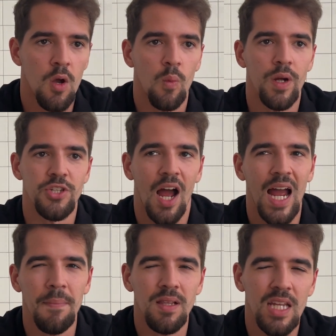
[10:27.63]
which I
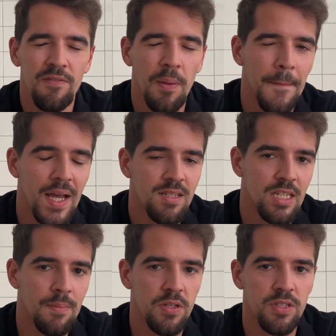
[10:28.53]
believe the best
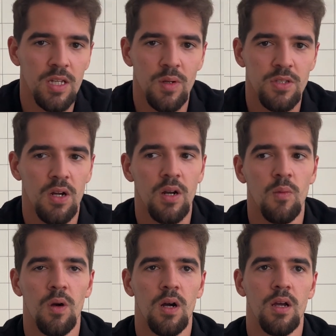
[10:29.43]
email sequence
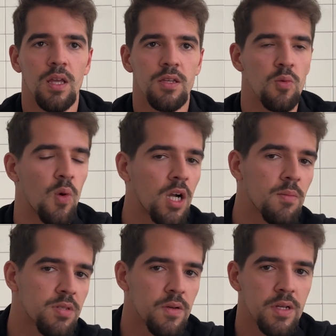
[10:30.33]
is a welcome
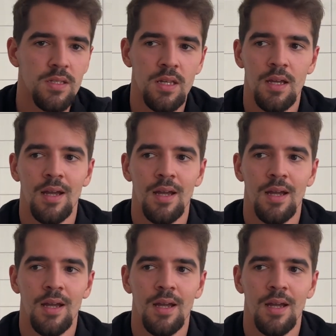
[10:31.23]
series,